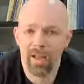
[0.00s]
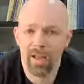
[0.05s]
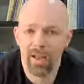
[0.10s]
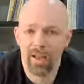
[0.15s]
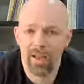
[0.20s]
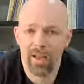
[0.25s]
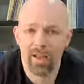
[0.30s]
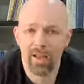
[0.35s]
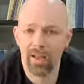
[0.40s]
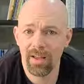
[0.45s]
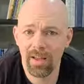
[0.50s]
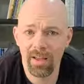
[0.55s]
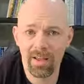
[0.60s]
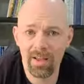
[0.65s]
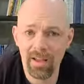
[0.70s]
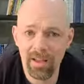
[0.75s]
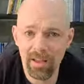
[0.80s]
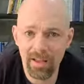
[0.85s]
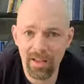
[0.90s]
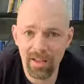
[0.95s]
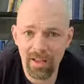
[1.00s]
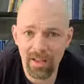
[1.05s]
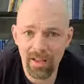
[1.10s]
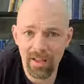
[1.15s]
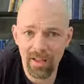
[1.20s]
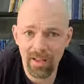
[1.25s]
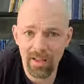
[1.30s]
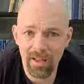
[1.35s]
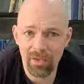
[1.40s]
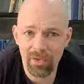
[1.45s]

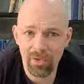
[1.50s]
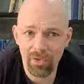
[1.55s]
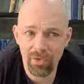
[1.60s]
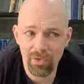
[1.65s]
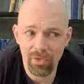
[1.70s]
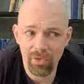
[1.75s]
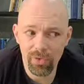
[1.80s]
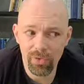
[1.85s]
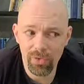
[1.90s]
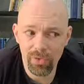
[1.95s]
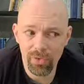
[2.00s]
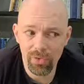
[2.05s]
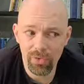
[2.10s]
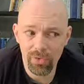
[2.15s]
[no speech]